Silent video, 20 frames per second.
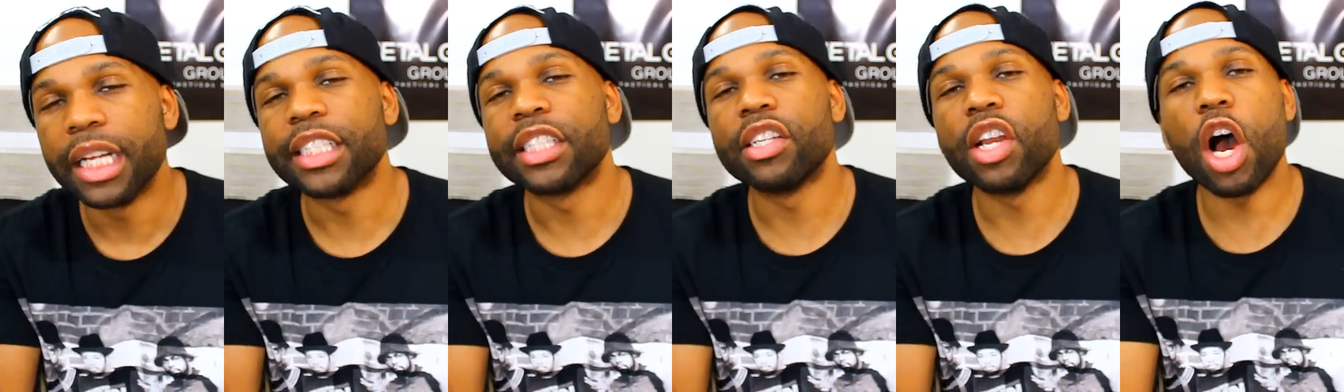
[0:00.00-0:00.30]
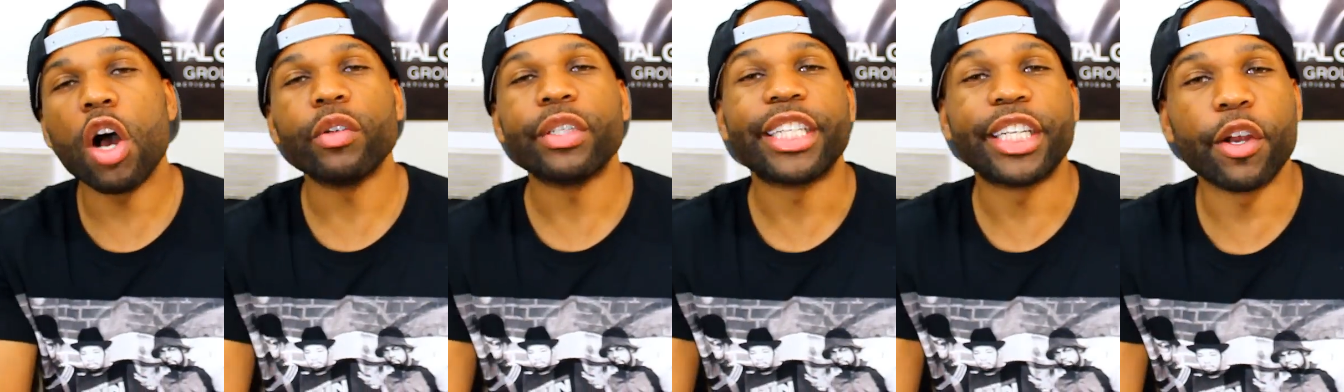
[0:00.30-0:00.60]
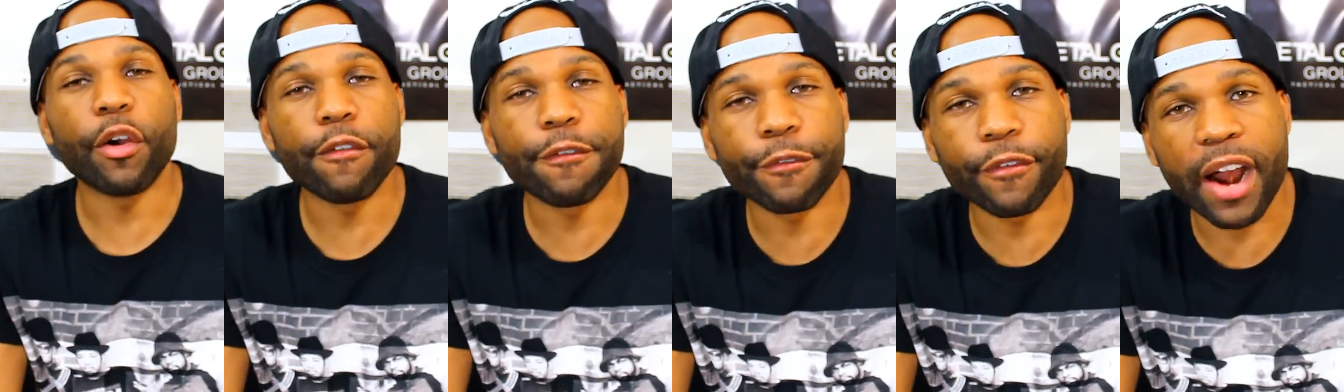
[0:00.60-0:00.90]
It's No
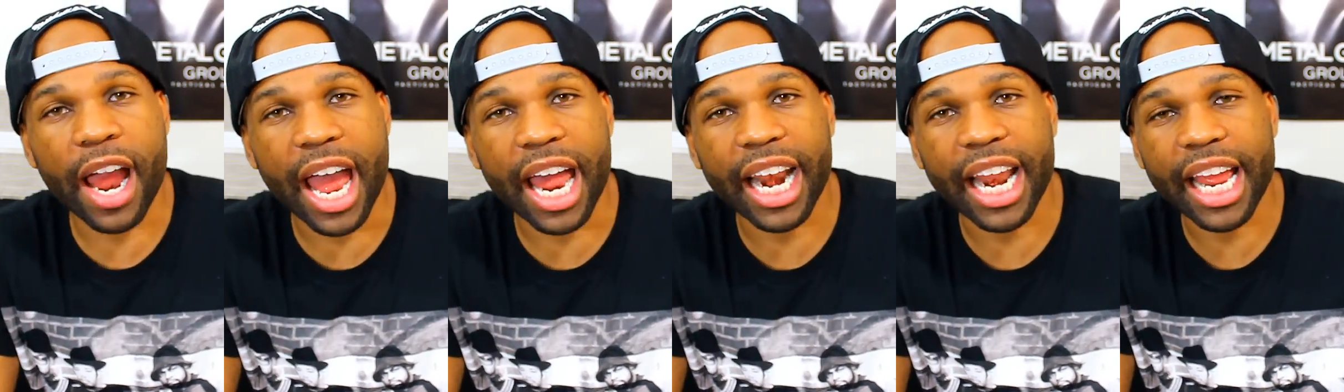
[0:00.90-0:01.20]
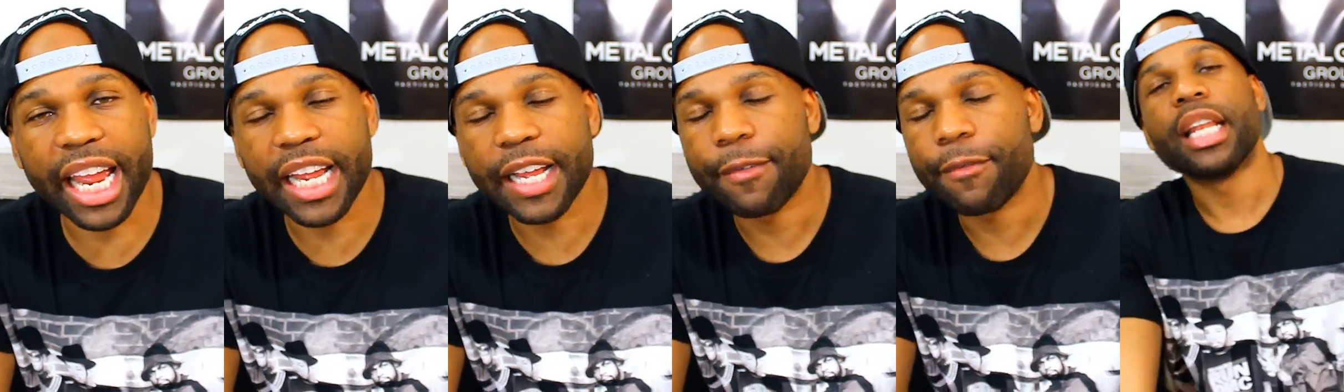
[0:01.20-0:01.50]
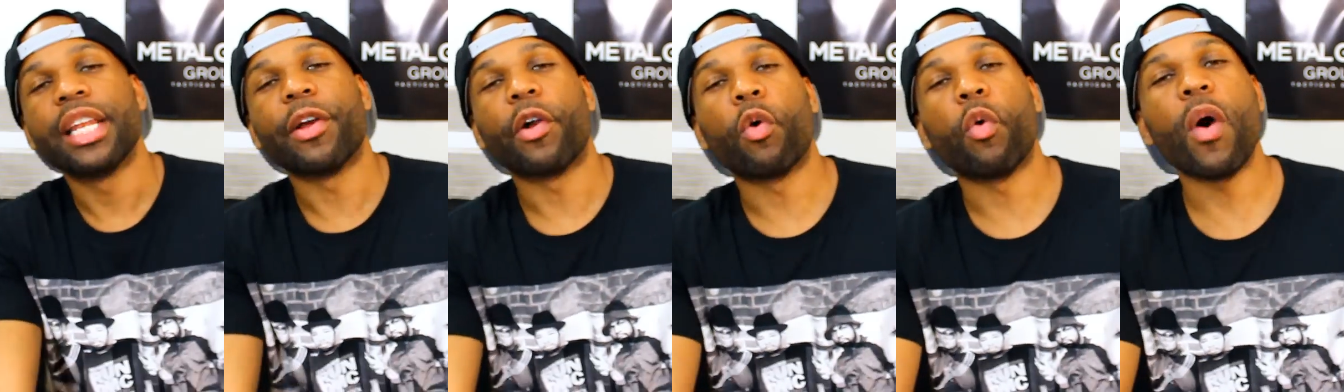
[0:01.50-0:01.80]
Chill Friday.
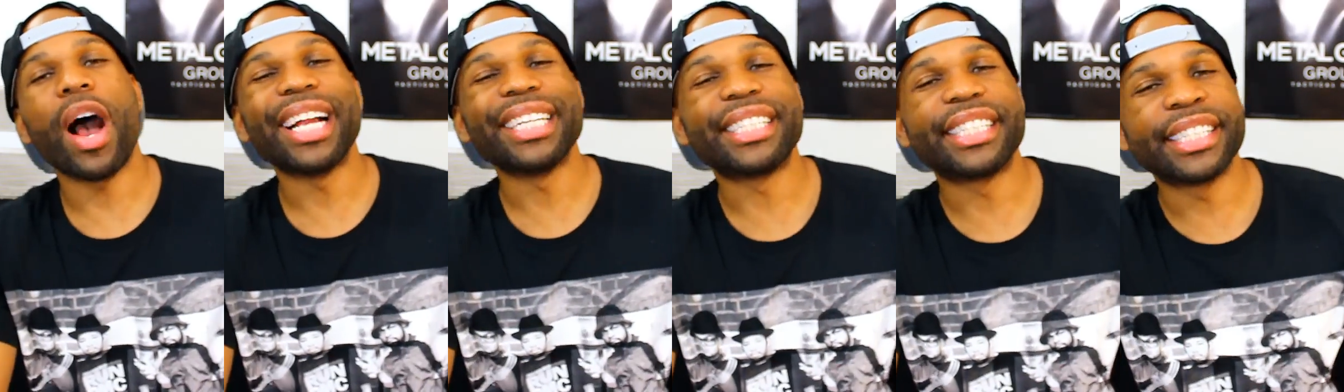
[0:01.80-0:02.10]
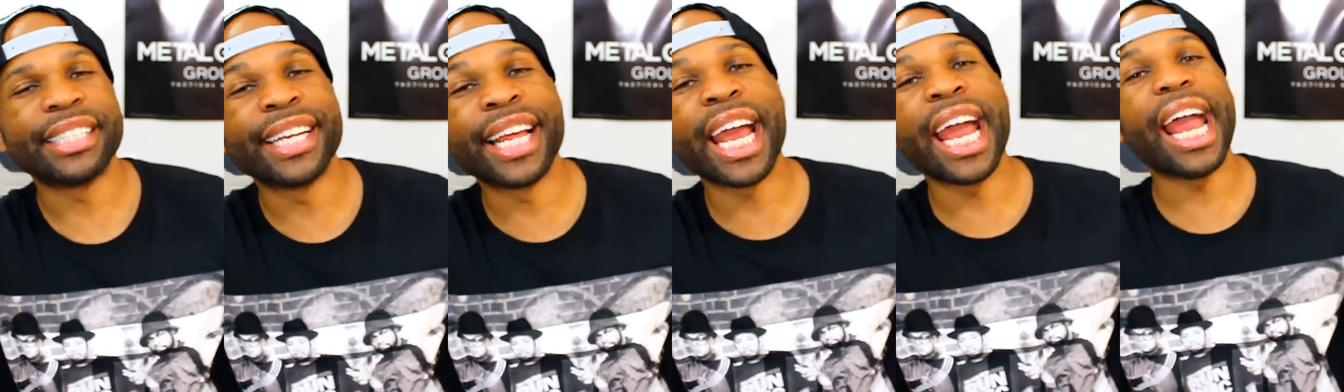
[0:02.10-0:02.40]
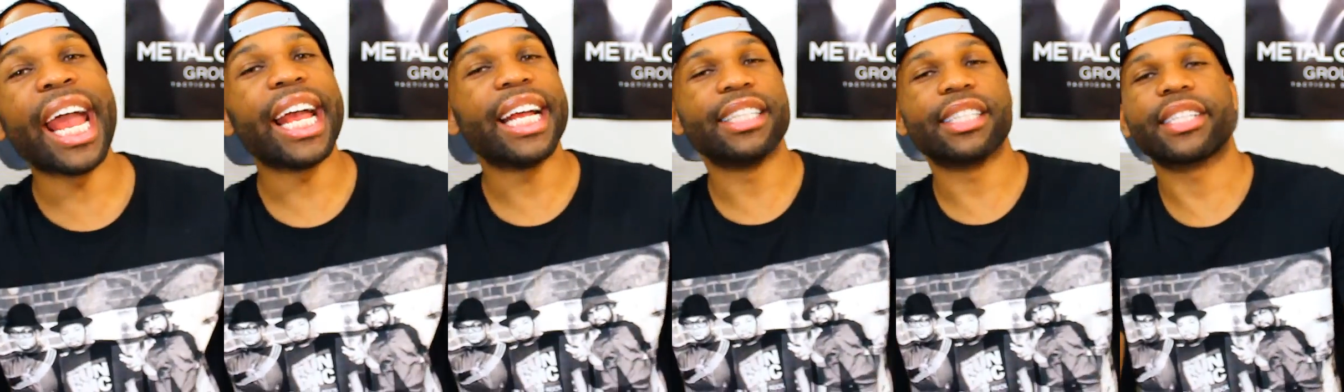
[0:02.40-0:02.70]
The question
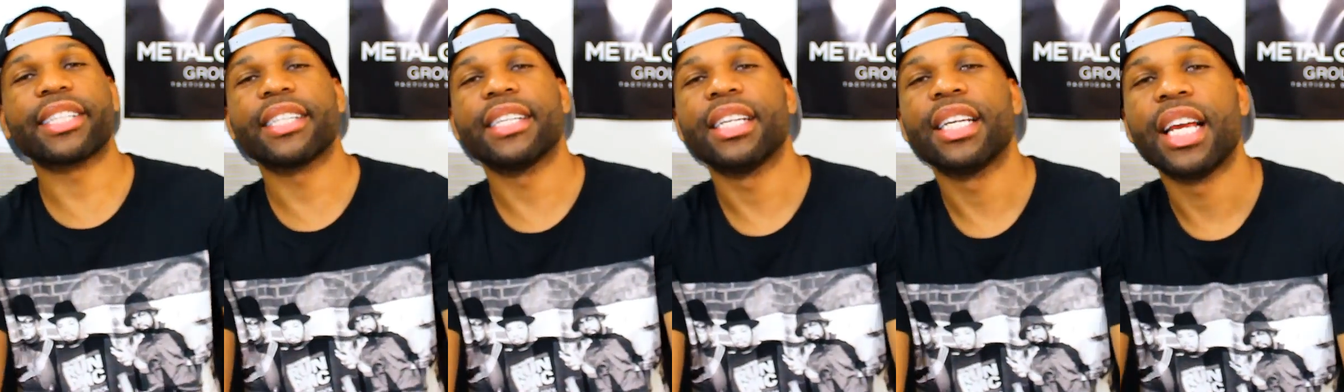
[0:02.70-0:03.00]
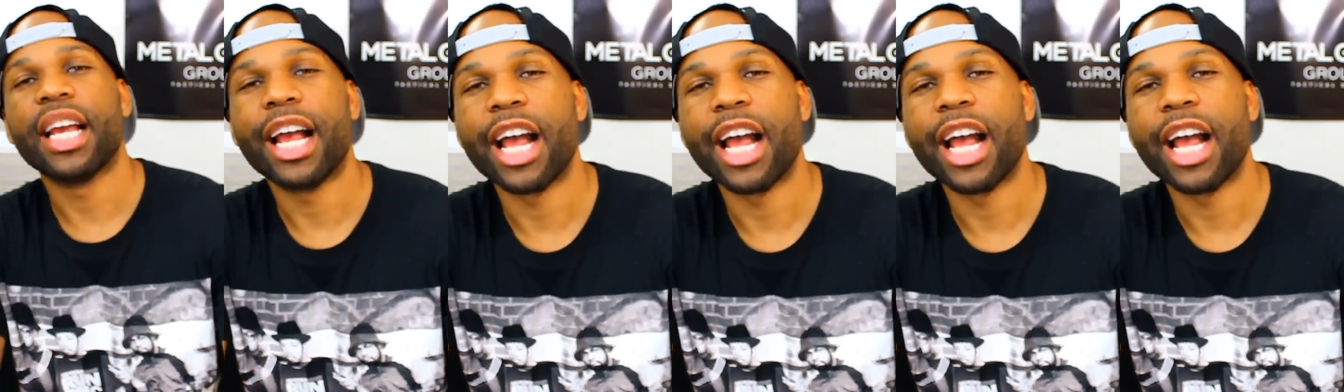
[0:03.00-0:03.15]
is,